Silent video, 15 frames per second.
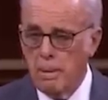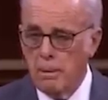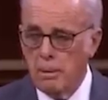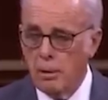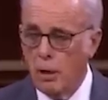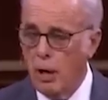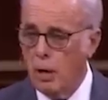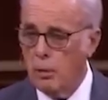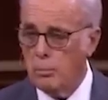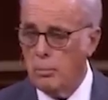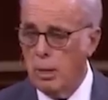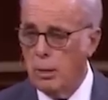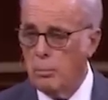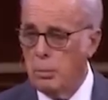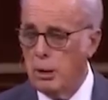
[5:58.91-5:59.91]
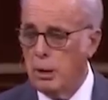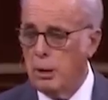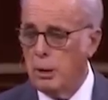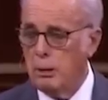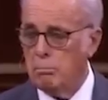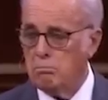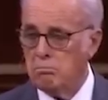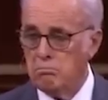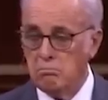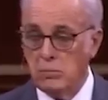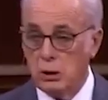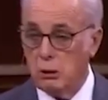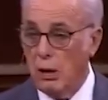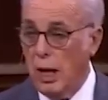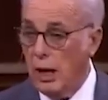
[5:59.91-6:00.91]
Your heart may be
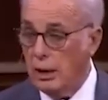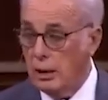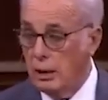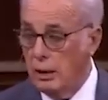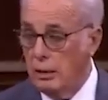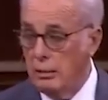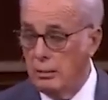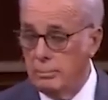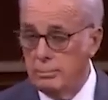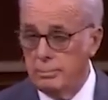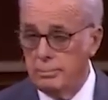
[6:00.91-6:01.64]
attracted